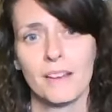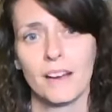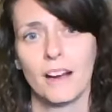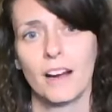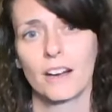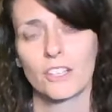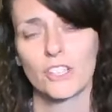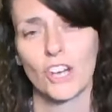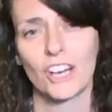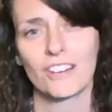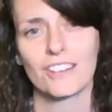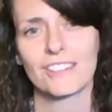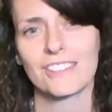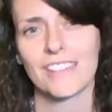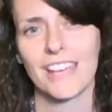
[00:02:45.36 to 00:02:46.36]
are
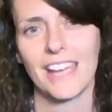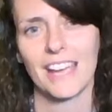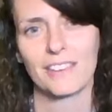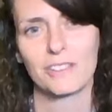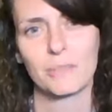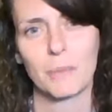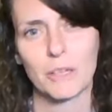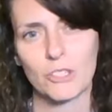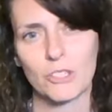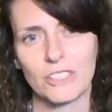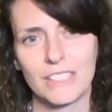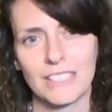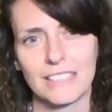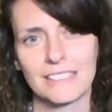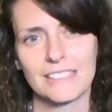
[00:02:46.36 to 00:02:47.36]
daughters that have special
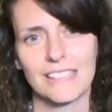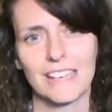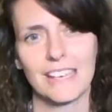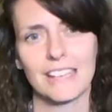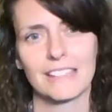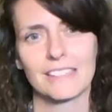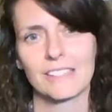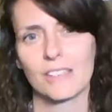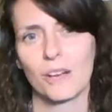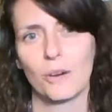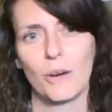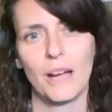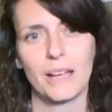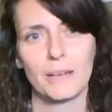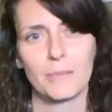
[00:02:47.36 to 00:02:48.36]
needs, and so
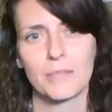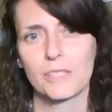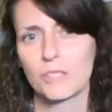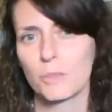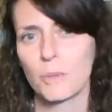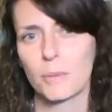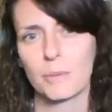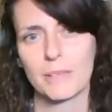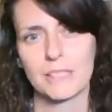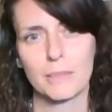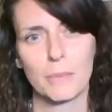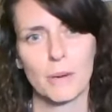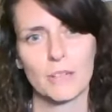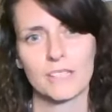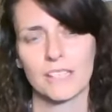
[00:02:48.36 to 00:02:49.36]
I am a super busy
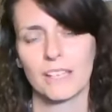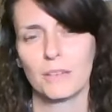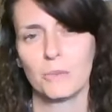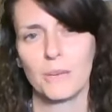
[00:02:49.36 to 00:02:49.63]
person.